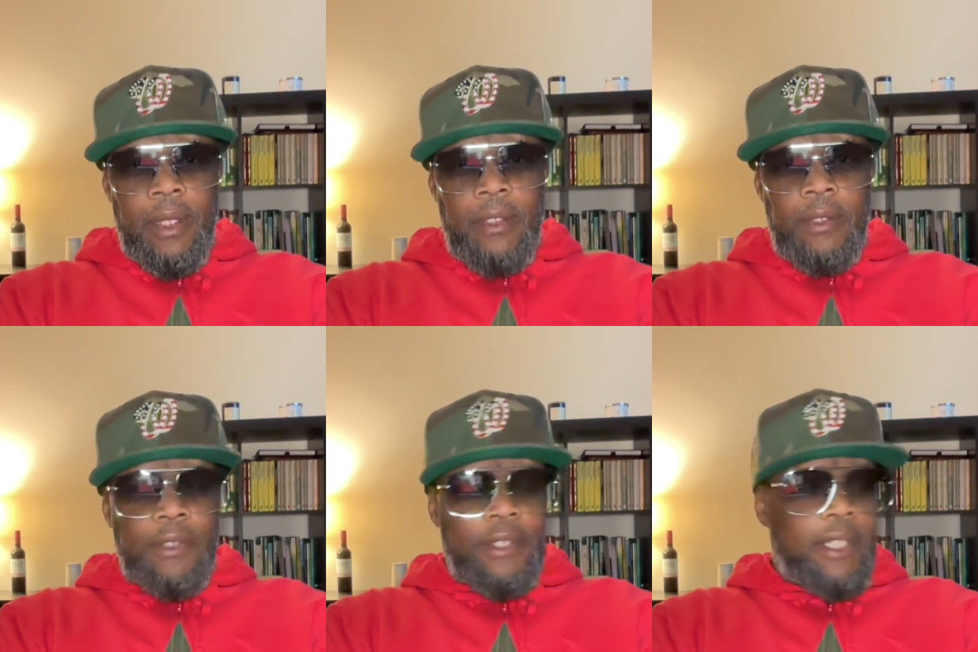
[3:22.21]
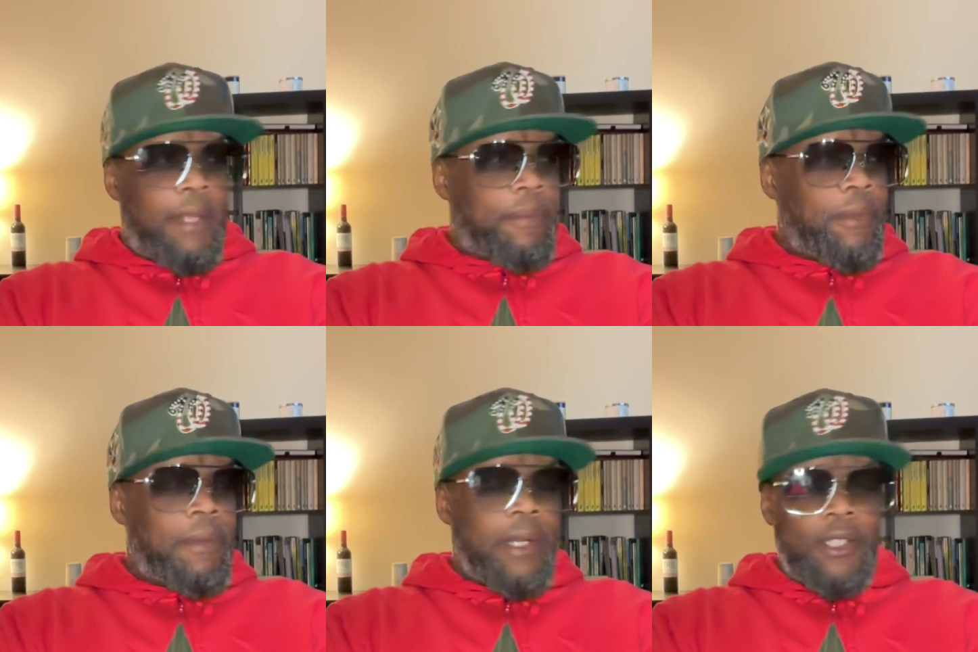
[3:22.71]
You stepped
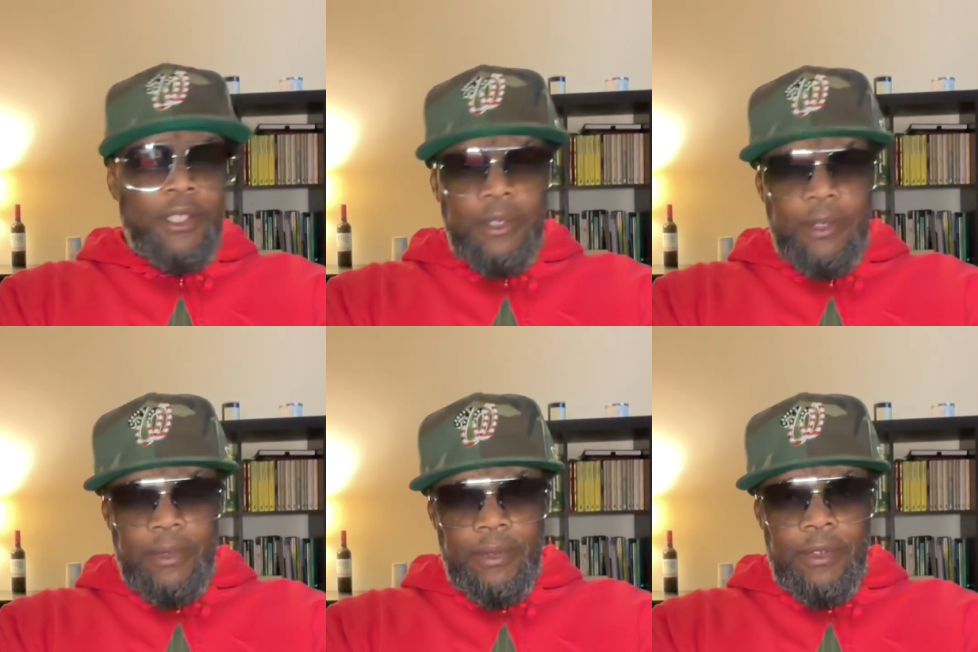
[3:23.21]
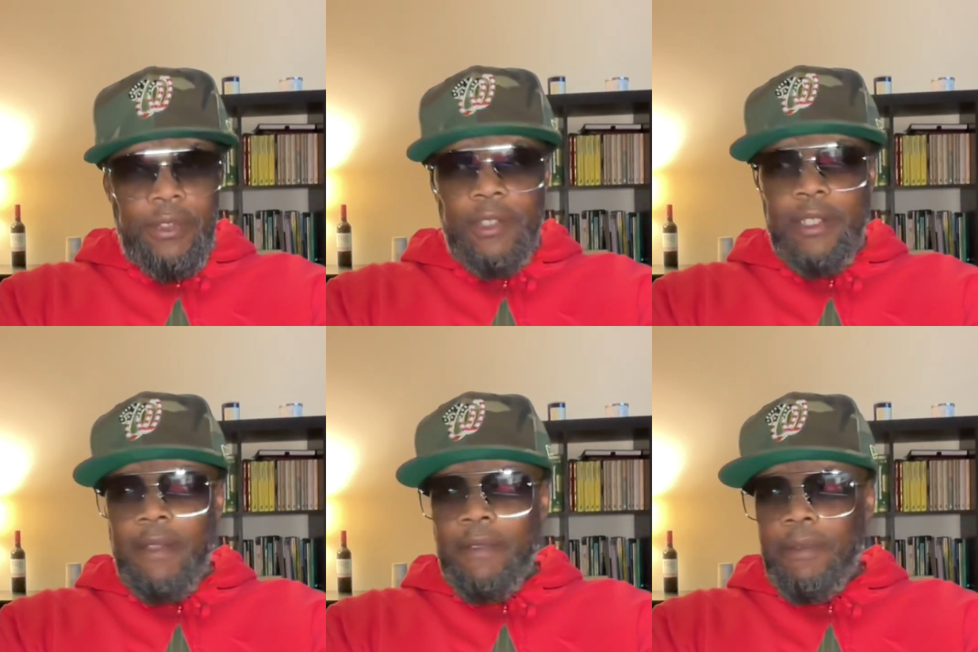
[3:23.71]
on my shoes. You
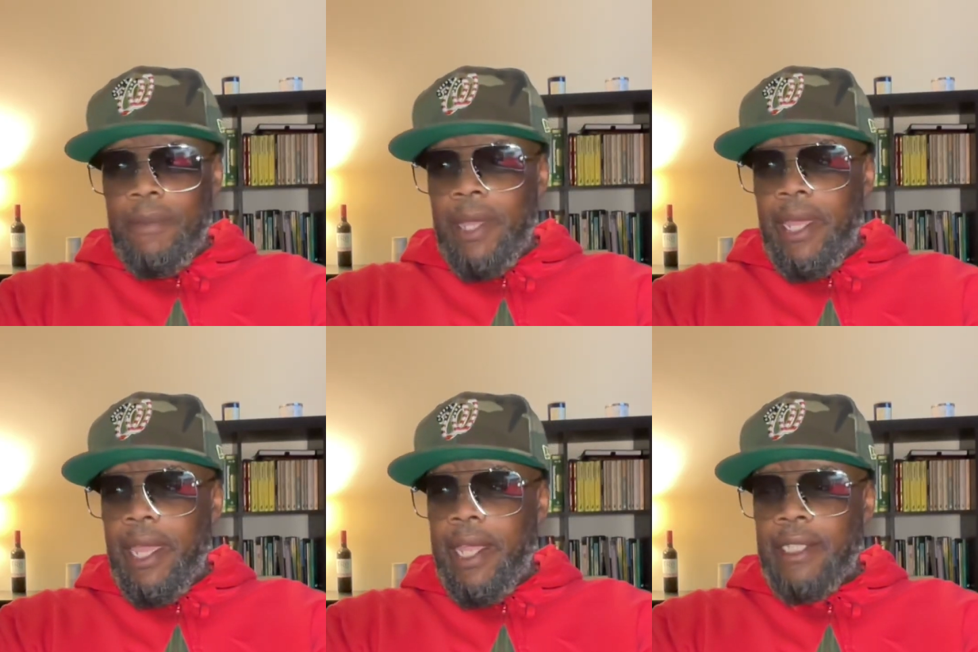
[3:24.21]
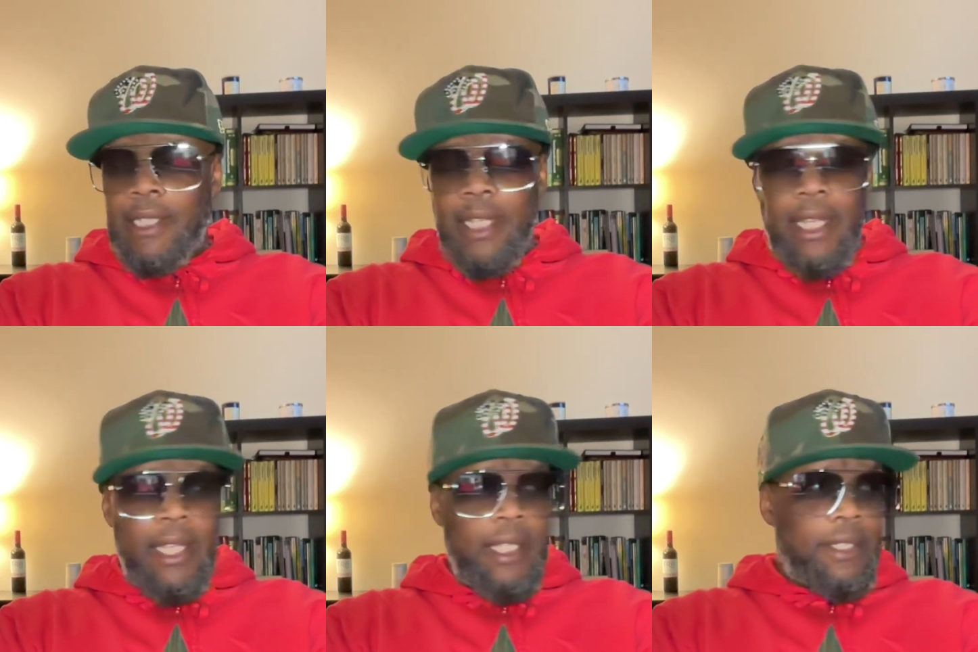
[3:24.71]
stepped on my
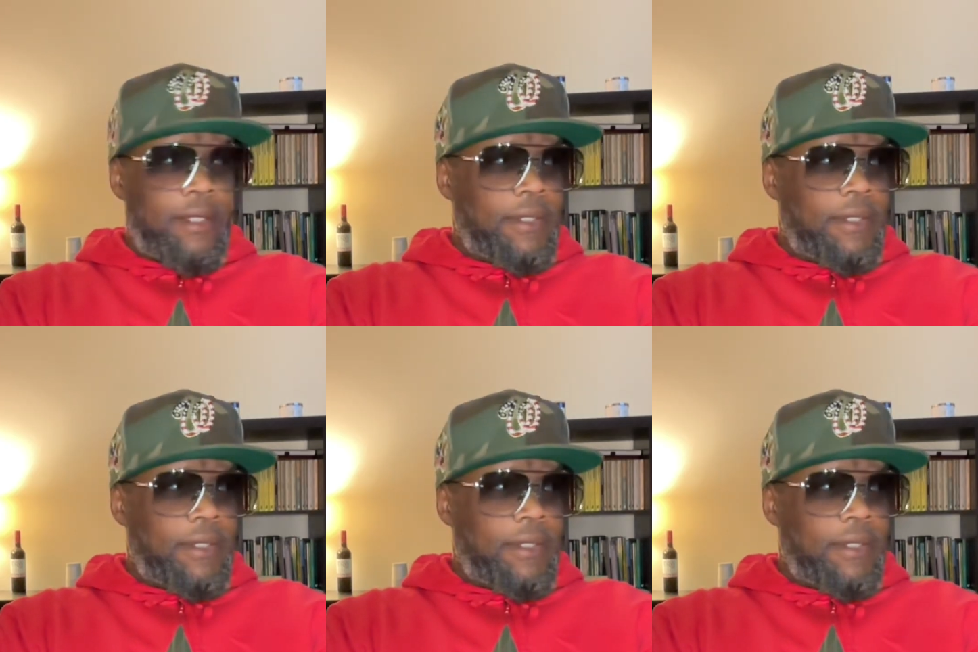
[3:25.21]
AJs.